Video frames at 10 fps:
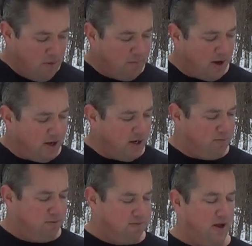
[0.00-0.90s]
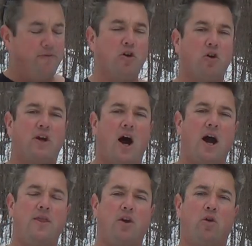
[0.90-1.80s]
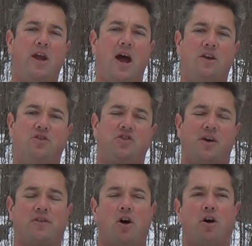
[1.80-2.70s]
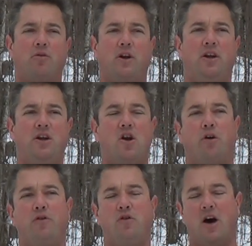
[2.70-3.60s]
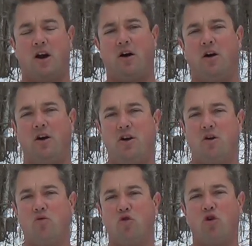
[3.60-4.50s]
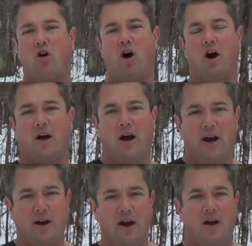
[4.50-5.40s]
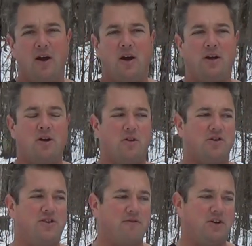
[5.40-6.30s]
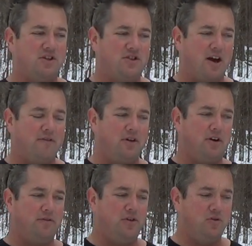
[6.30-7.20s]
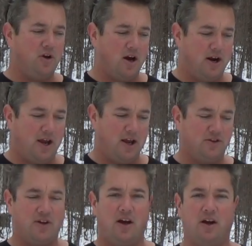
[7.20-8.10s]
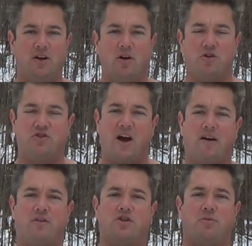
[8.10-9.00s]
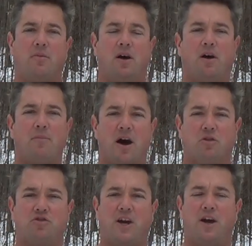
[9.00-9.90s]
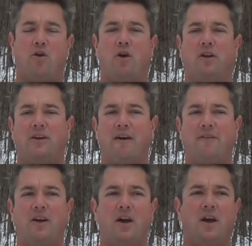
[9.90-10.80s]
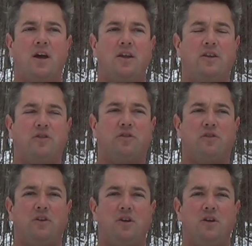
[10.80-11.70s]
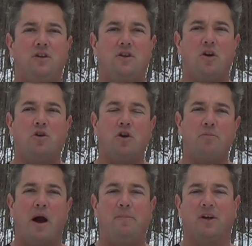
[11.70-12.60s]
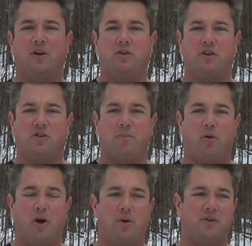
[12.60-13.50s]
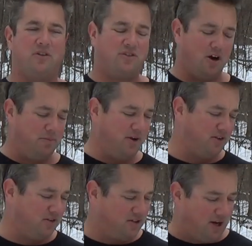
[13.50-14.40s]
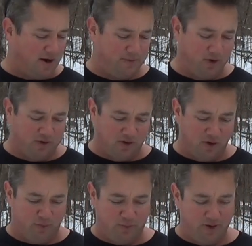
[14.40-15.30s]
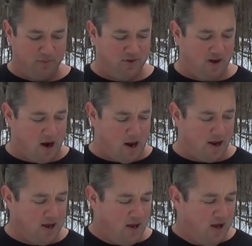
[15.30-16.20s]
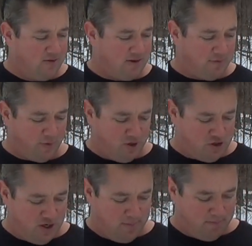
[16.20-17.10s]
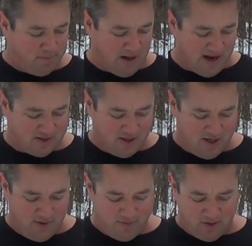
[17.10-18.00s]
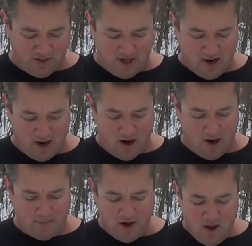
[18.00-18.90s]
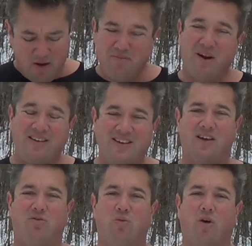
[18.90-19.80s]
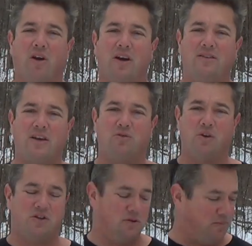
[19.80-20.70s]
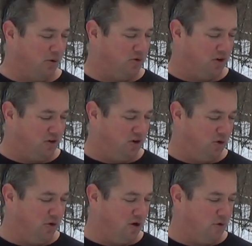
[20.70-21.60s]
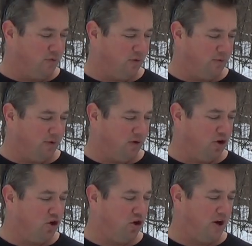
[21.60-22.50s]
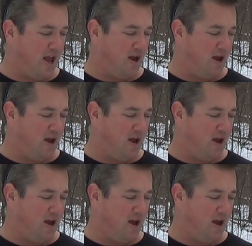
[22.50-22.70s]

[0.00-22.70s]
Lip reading: But if you're a guy that already has a 700, if you got a Ruger Hawkeye and the 77, if you got a Savage Model 10 or an 11, this you might be a little disappointed with this gun because the stock feels a little flimsy on it. It's definitely cheap, plasticky feeling, but it does work. It does what it's supposed to do, for a good,